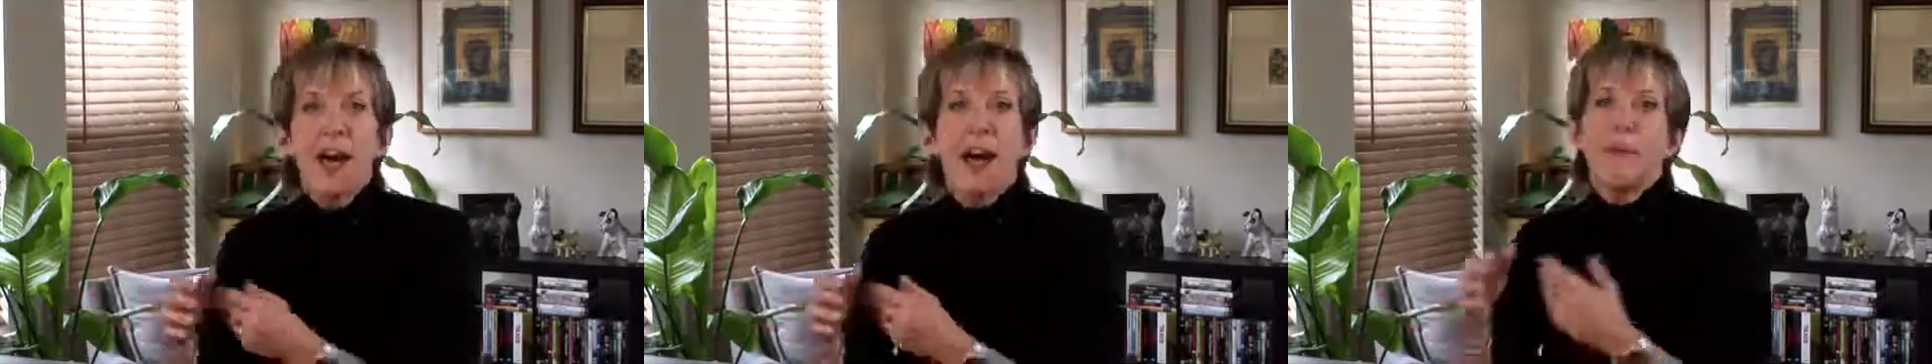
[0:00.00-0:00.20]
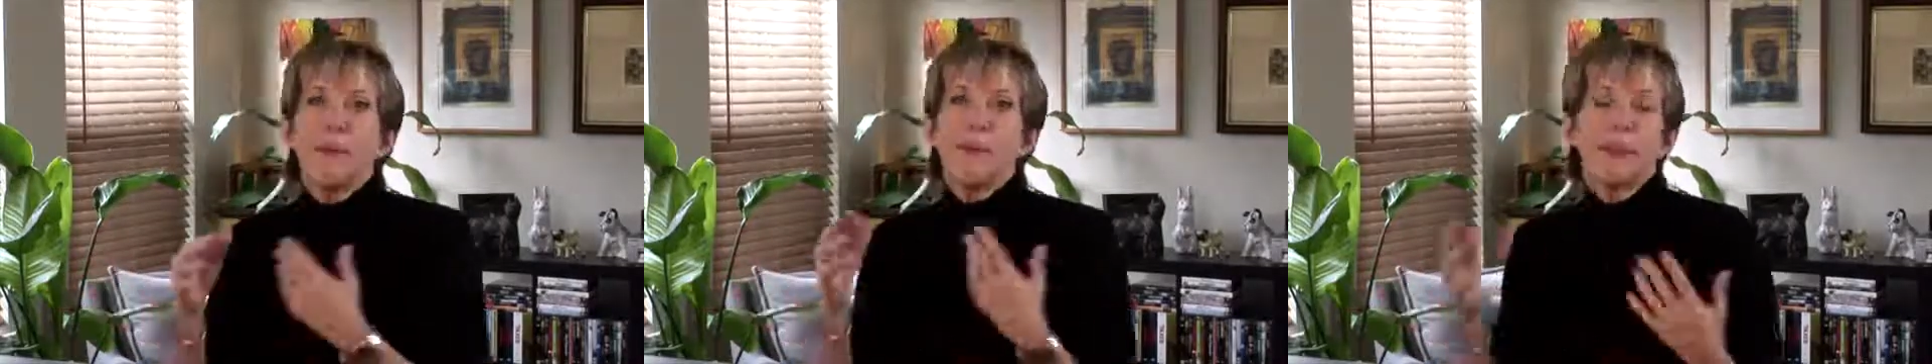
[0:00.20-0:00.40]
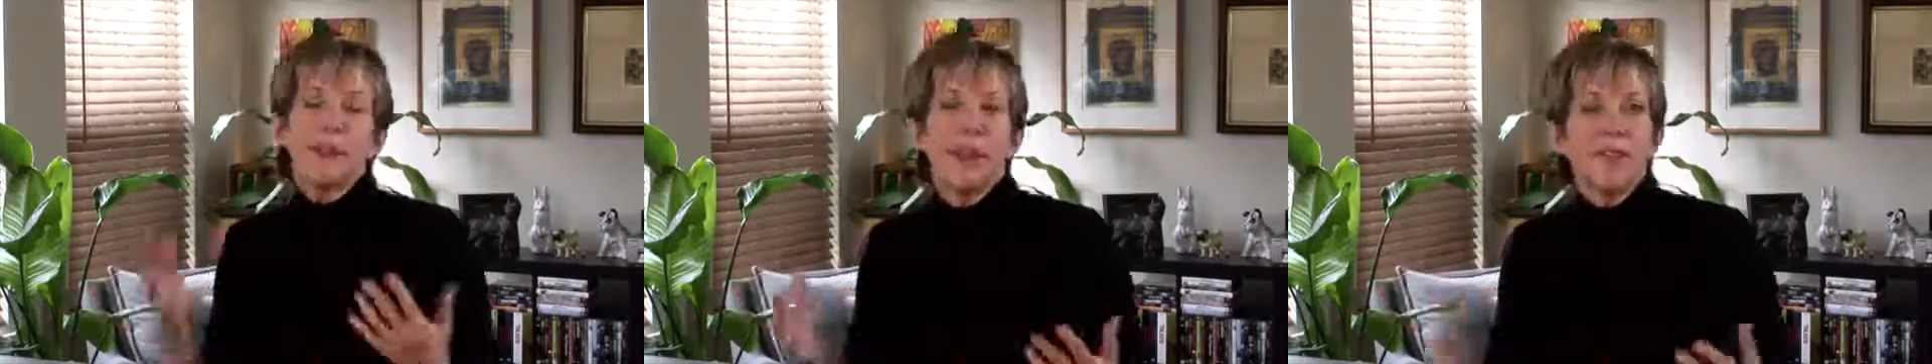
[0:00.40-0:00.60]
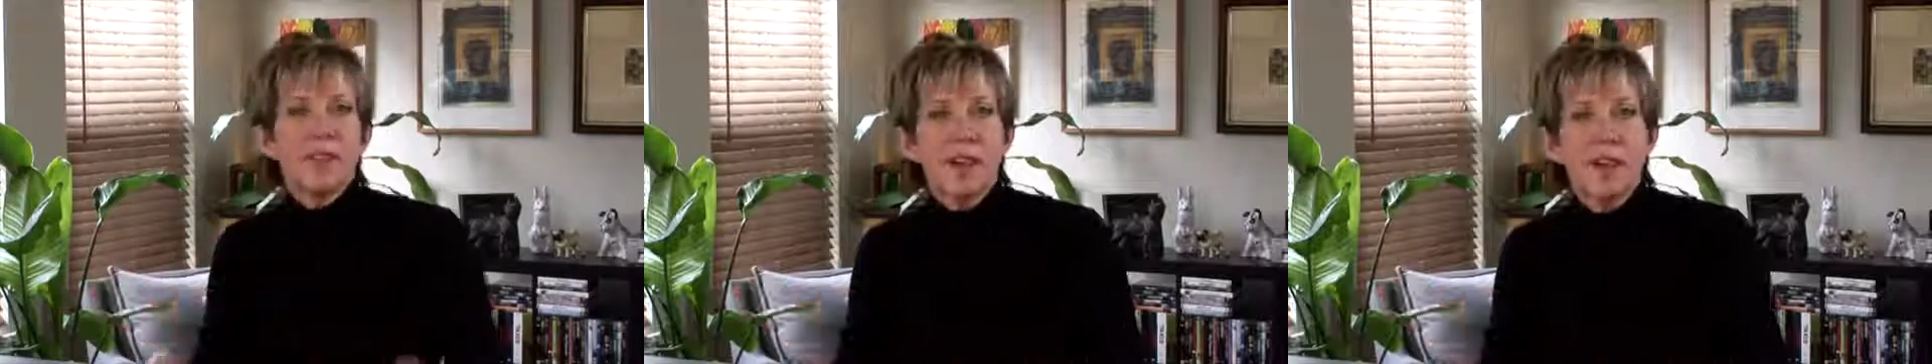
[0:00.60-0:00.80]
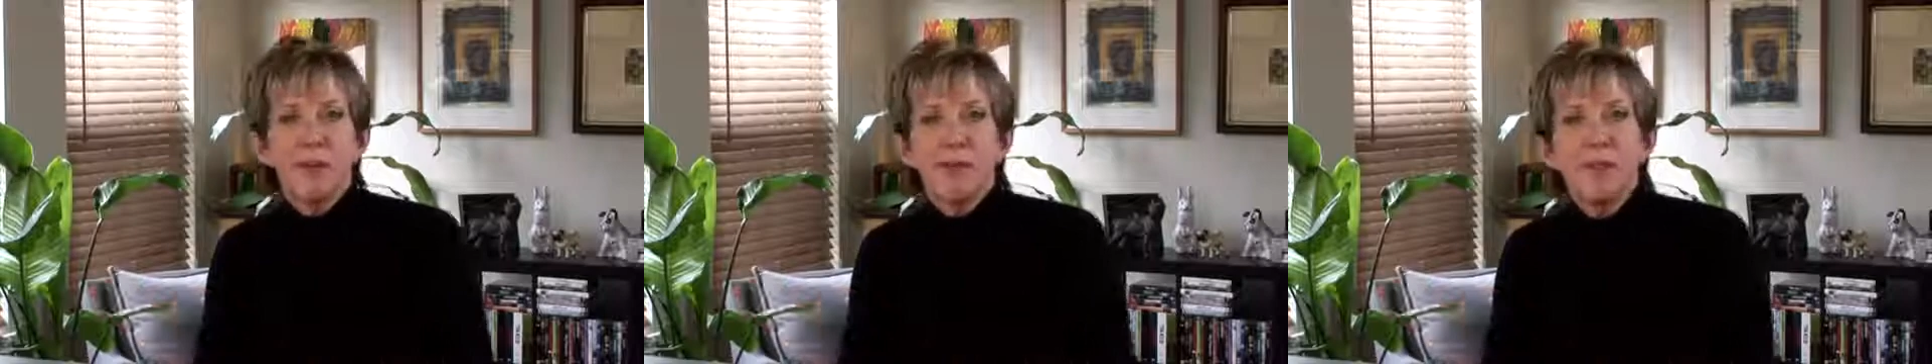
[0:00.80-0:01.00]
I barely have
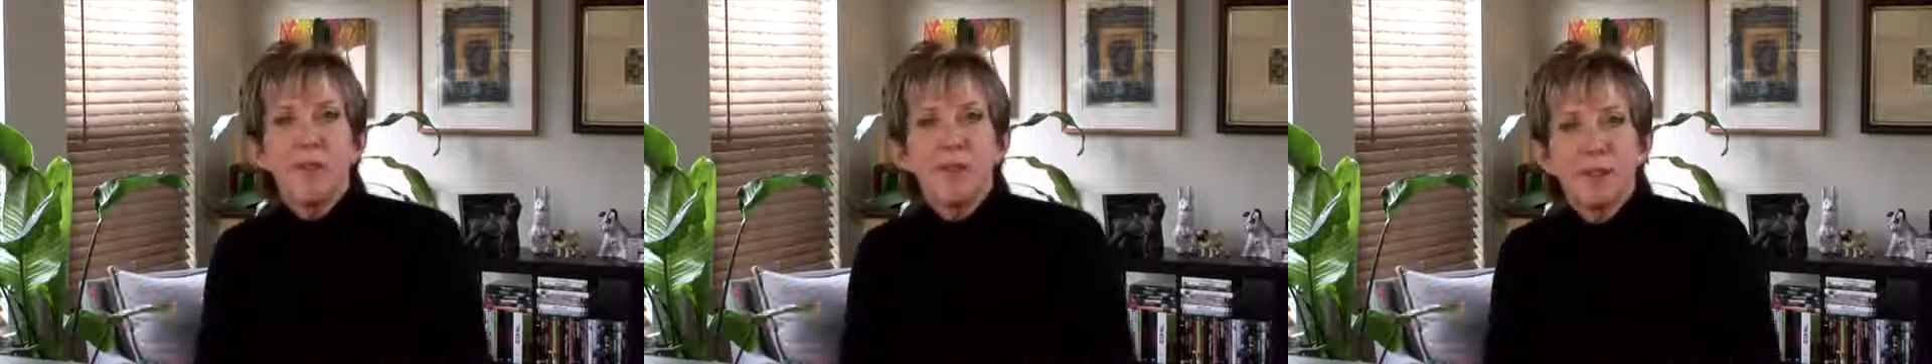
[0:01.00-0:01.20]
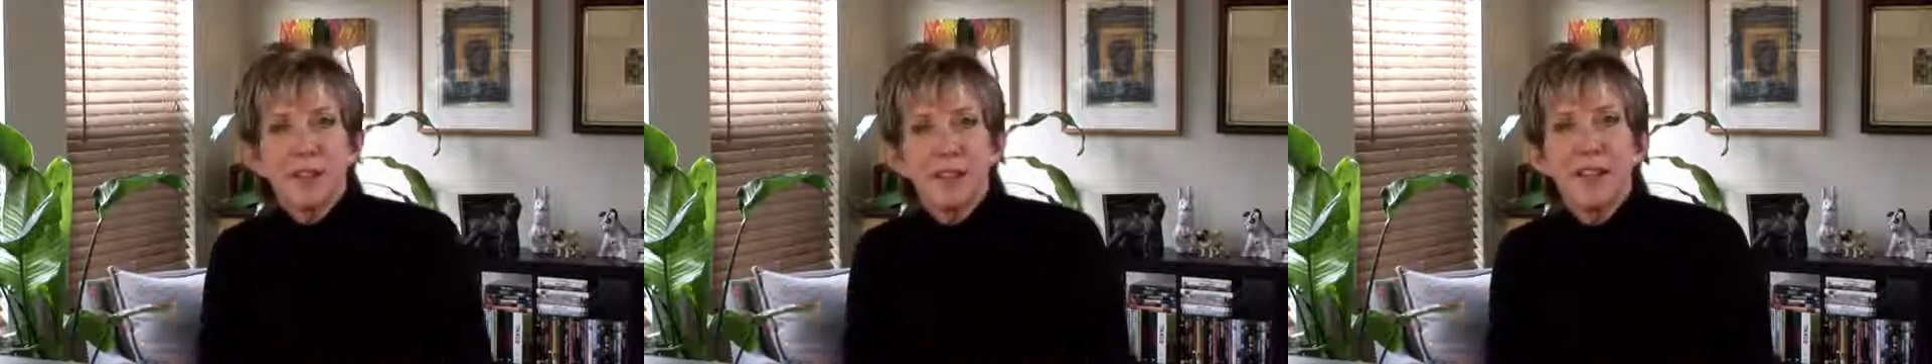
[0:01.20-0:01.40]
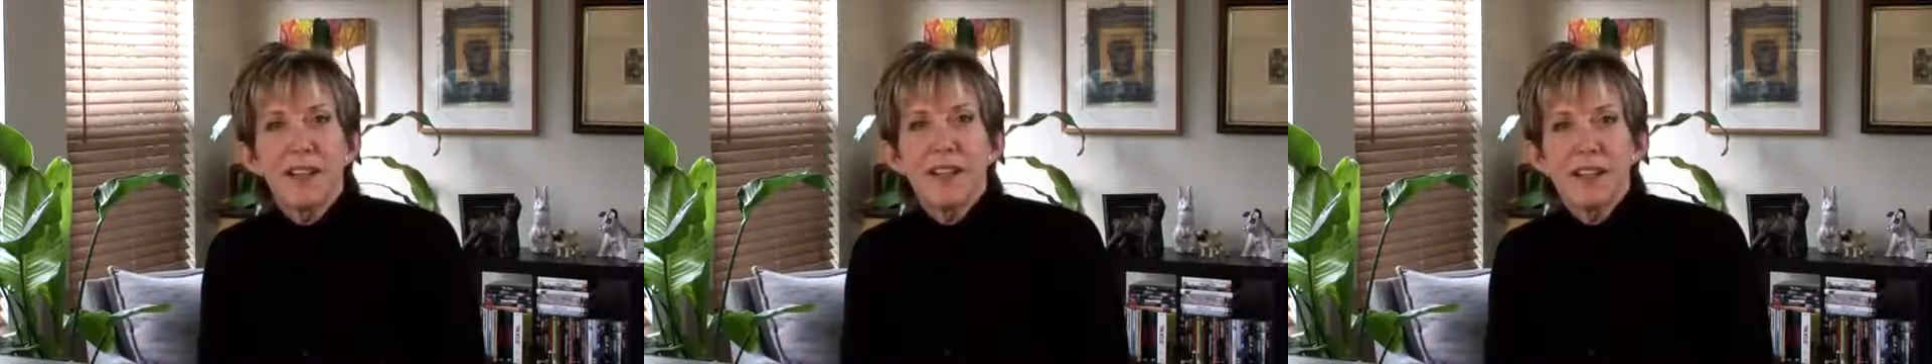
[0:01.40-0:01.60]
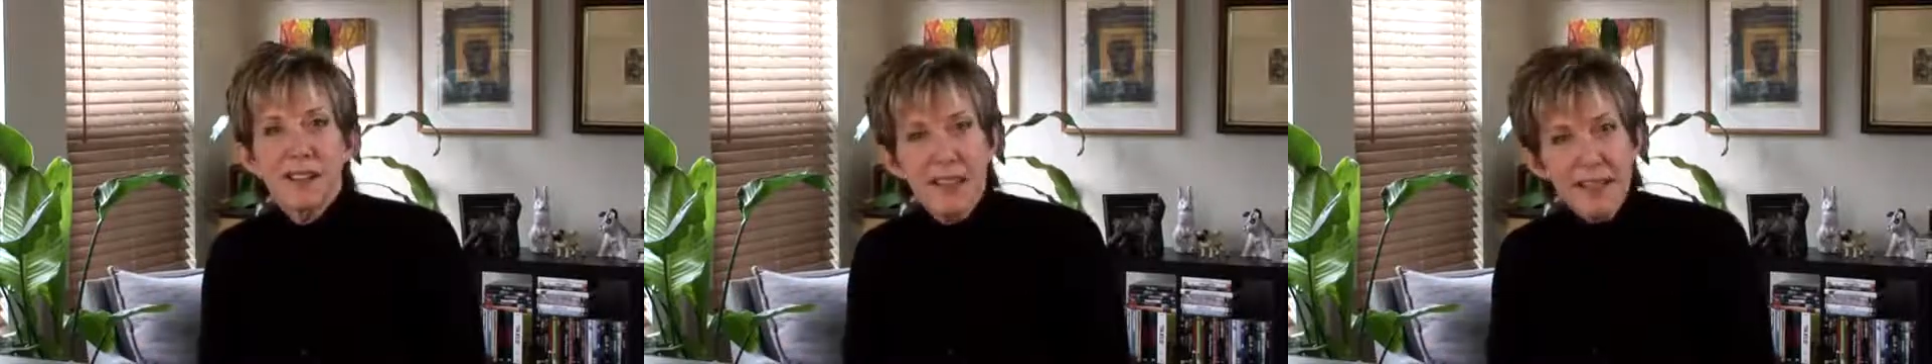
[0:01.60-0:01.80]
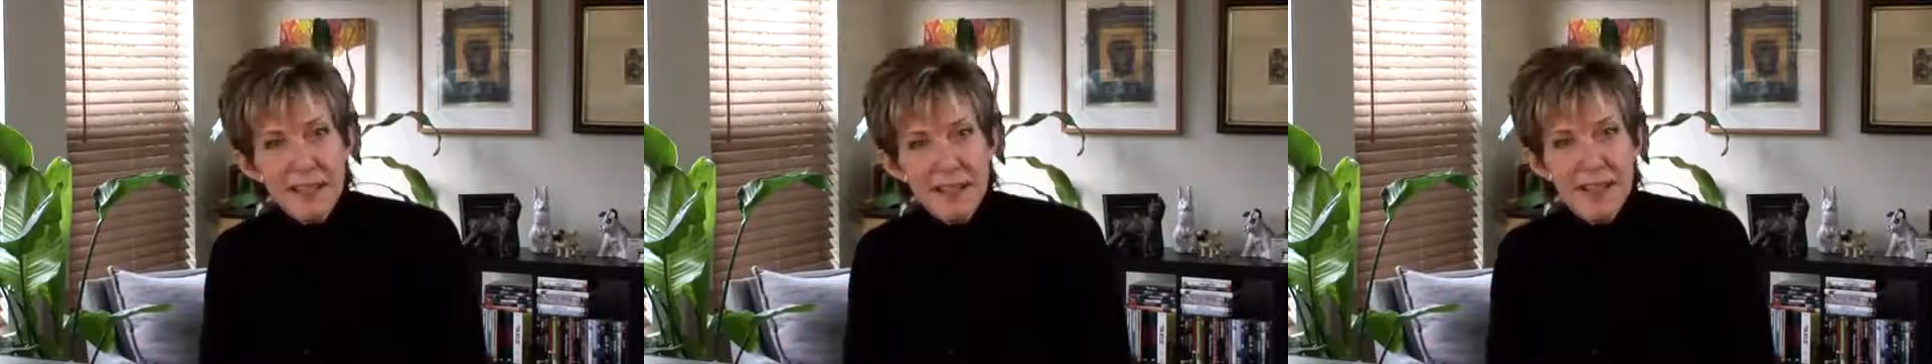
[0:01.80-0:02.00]
time to do anything
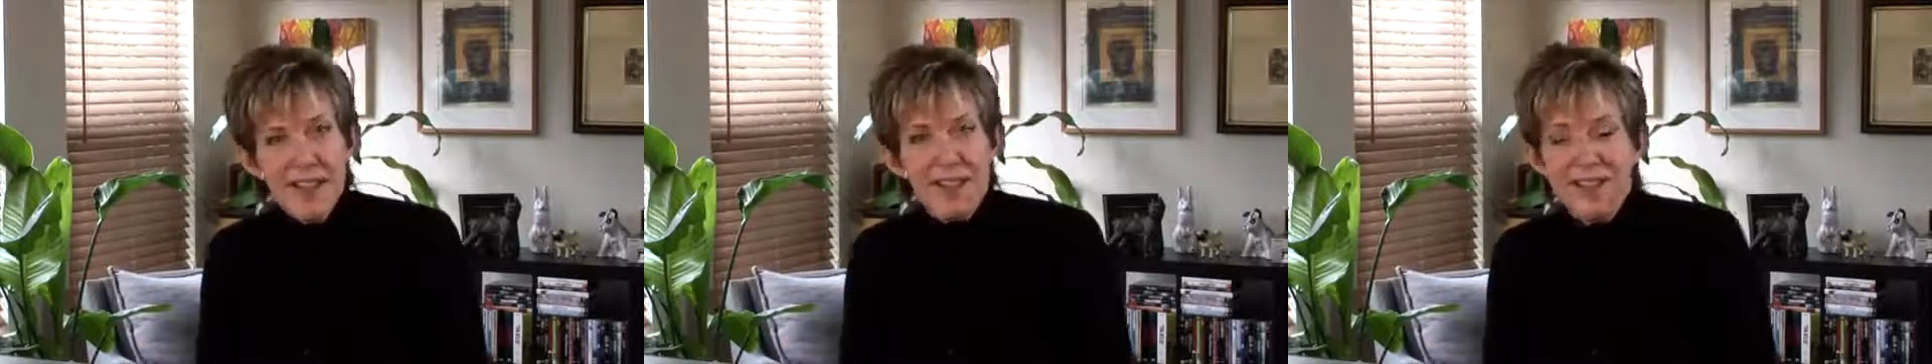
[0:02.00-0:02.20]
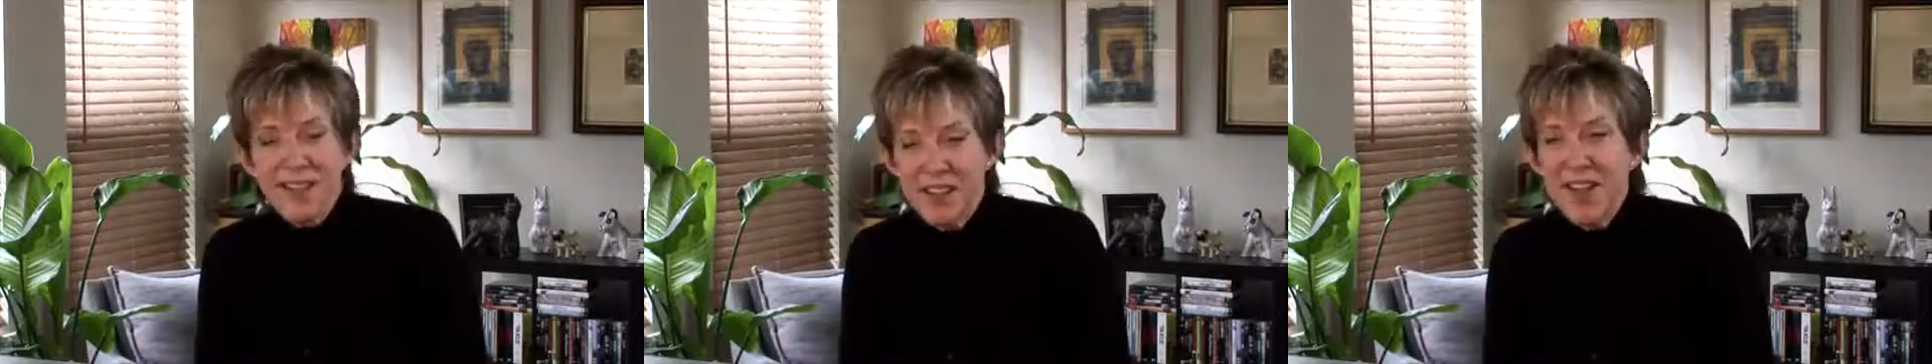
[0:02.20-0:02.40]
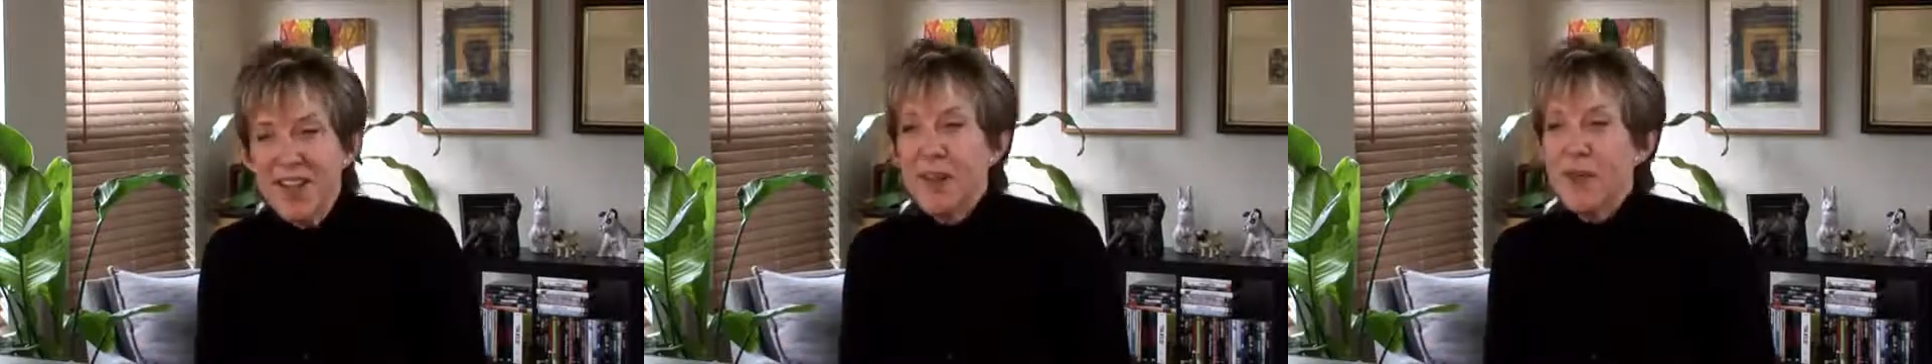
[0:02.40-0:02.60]
as it is.